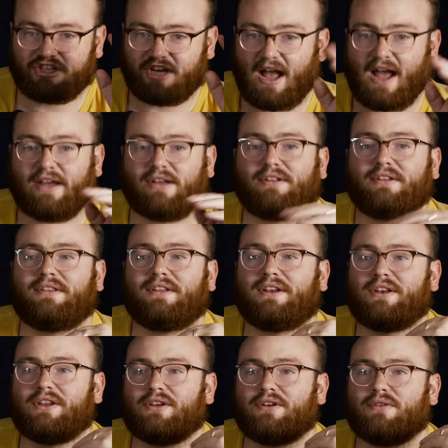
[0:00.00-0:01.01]
child
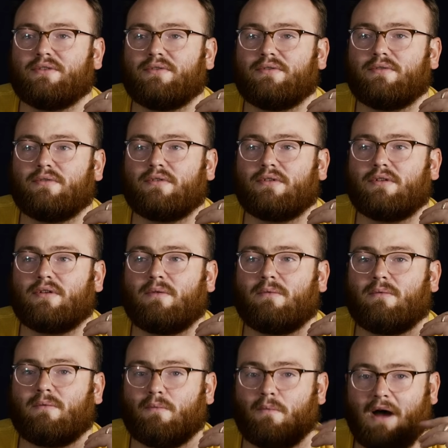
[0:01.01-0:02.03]
and you
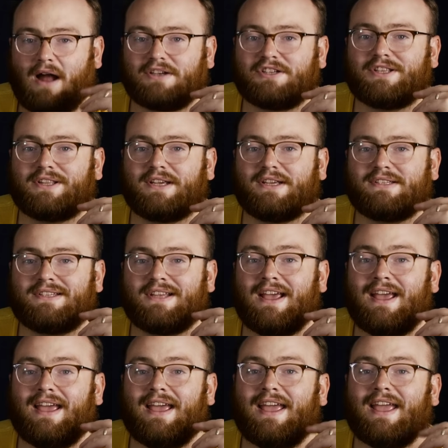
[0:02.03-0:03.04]
watch this,
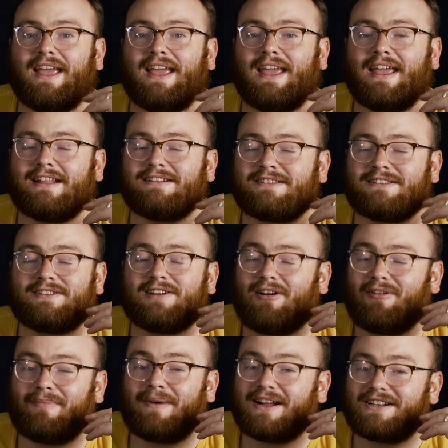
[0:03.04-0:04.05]
it's
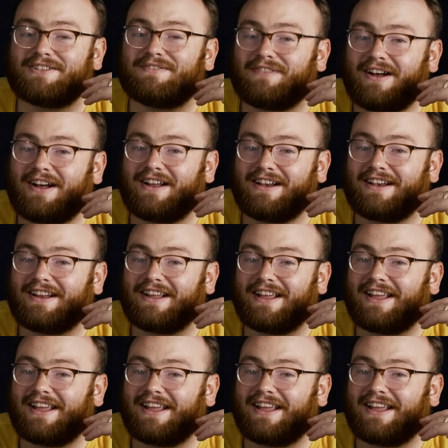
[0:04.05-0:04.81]
so much fun.